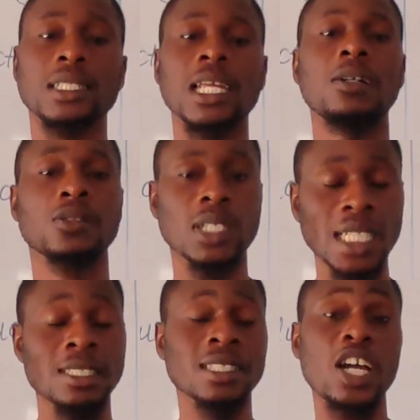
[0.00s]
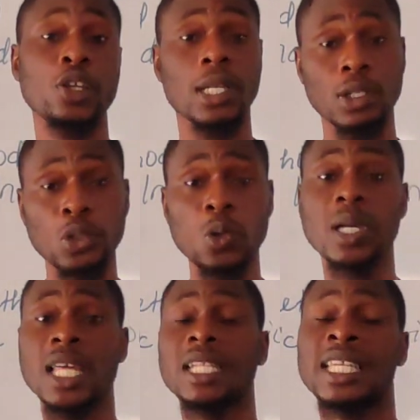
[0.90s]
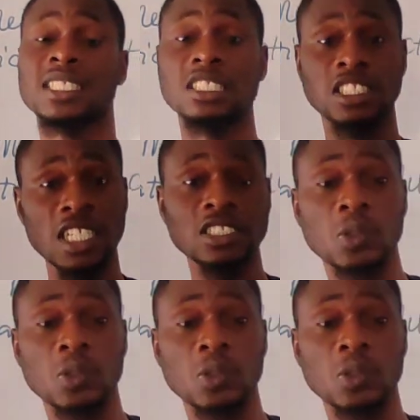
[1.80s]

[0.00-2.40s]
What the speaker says: Now, so that is how you can know whether there is a charge